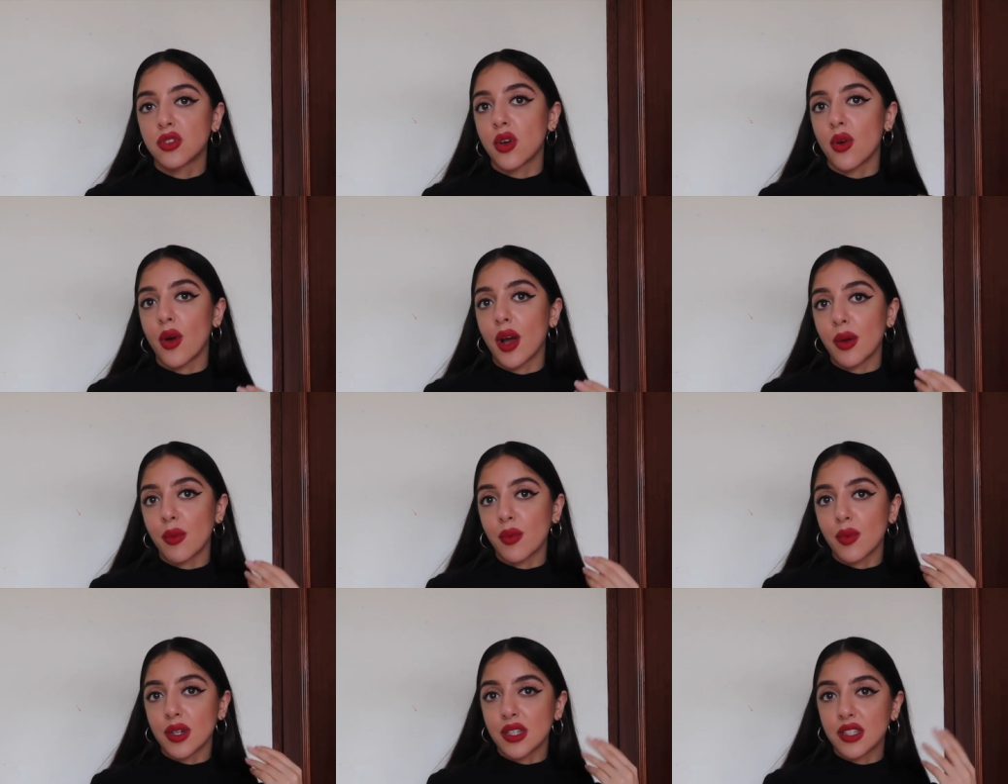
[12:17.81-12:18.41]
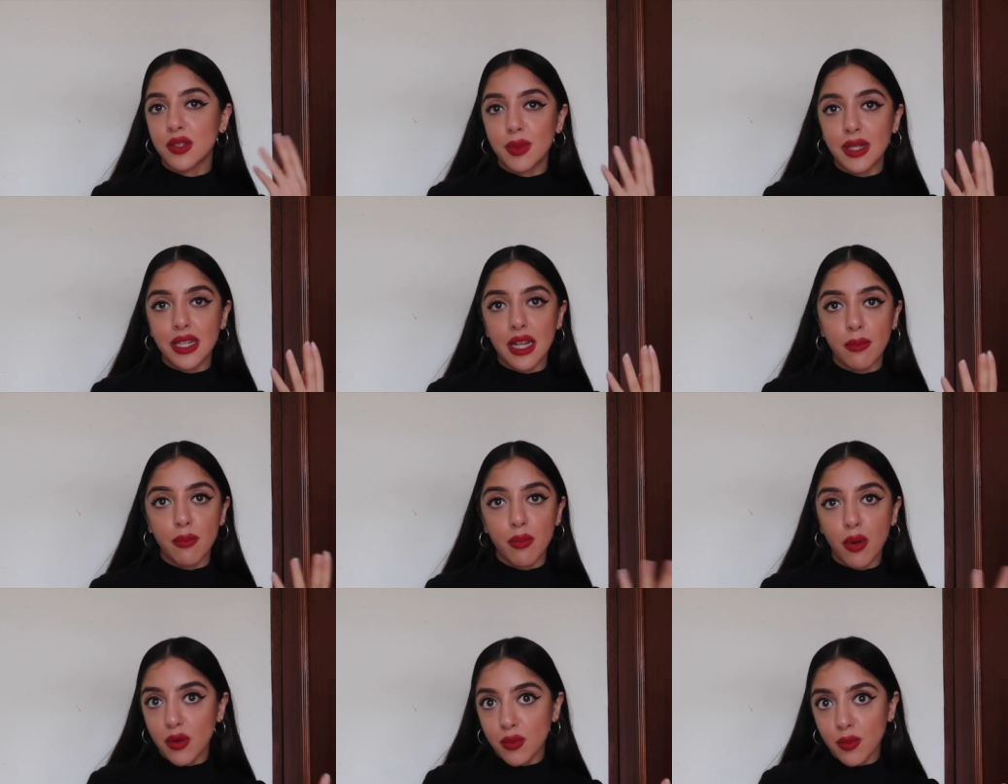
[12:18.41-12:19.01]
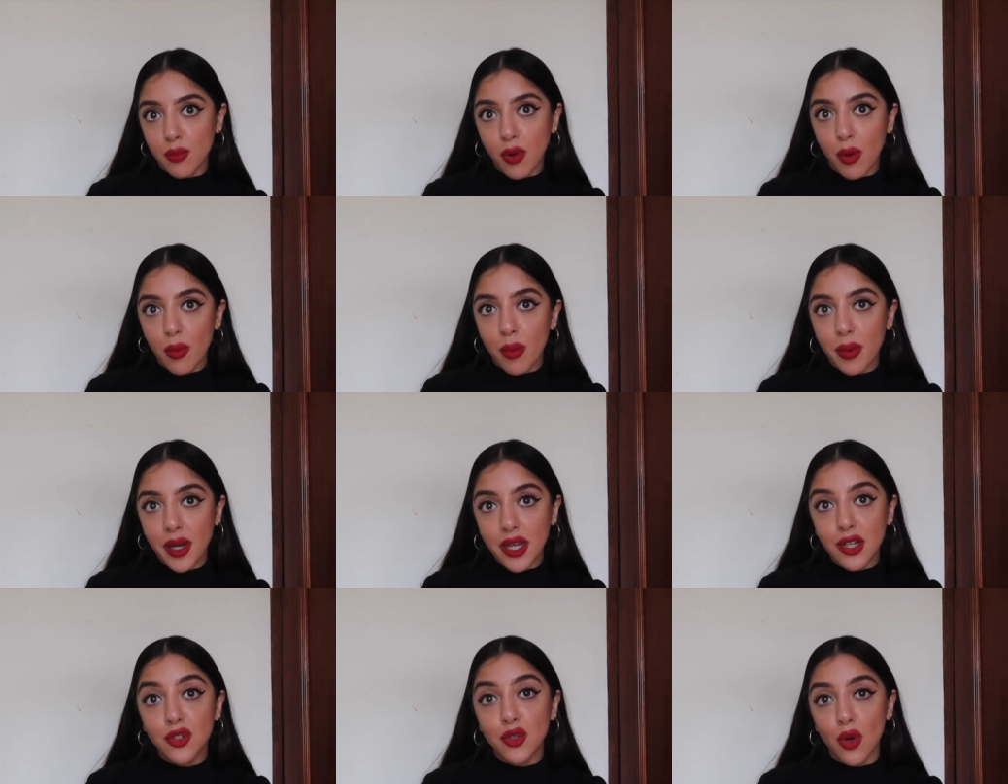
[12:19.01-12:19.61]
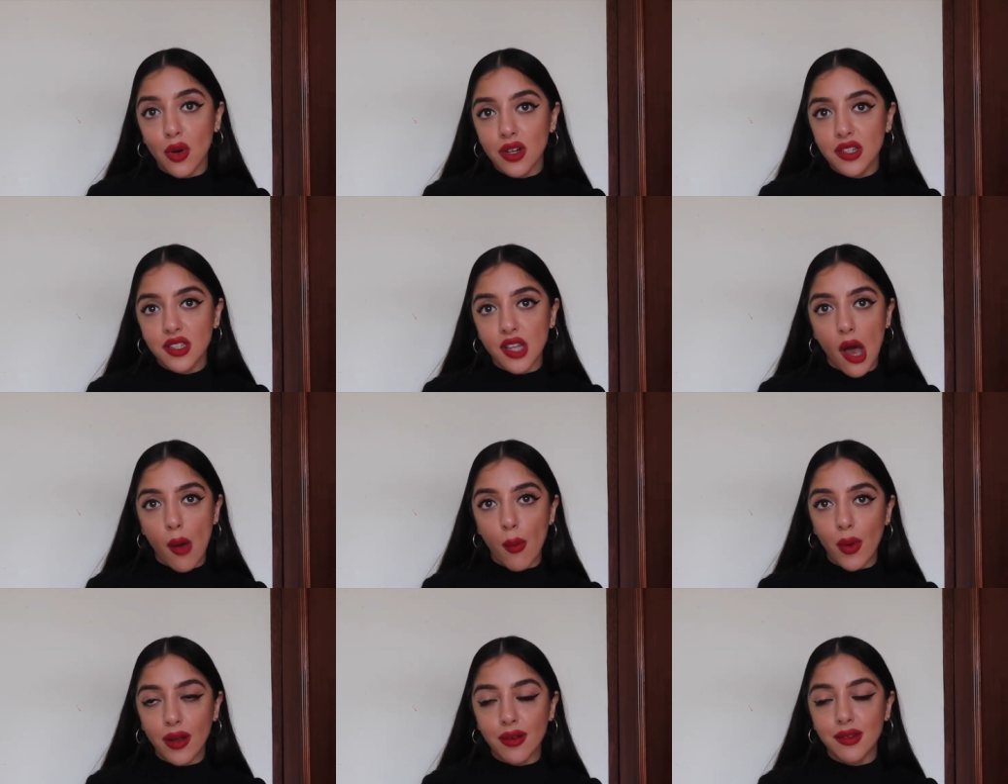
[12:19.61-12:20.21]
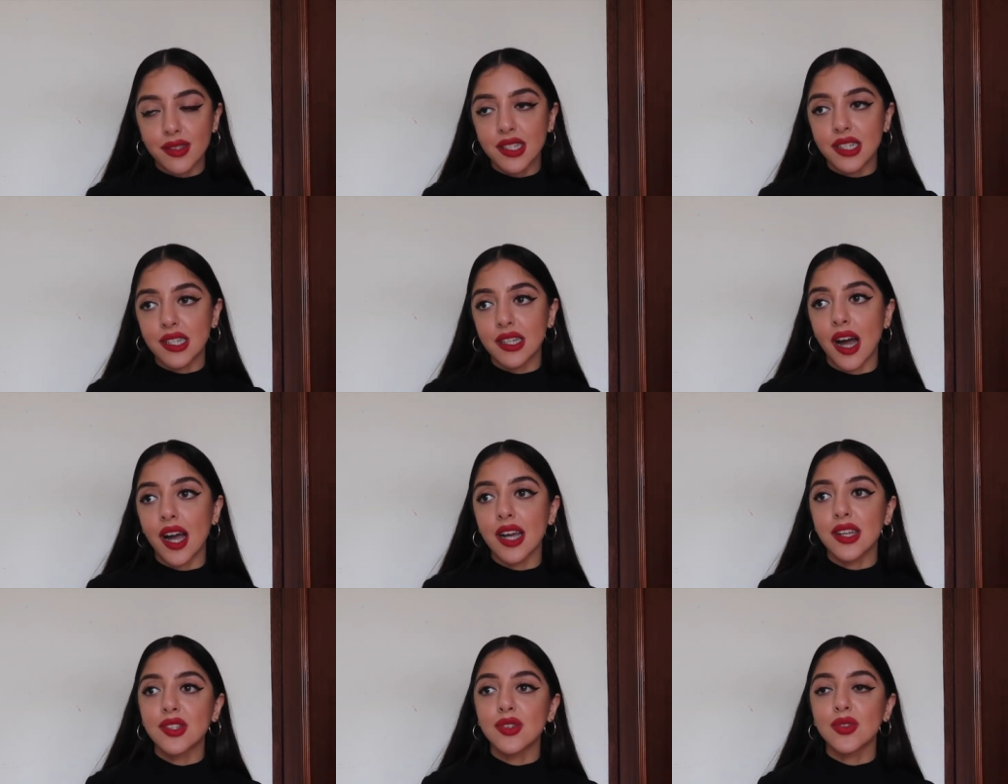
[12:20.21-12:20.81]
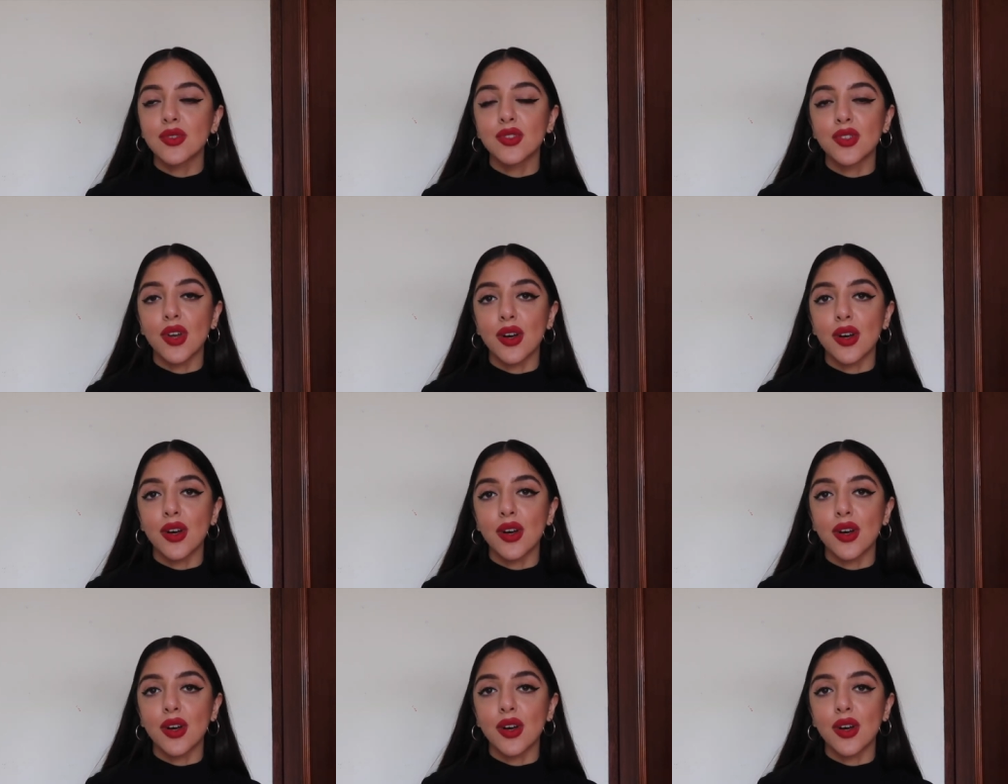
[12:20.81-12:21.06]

so I wanted to be like pro probably a doctor when I was in high school.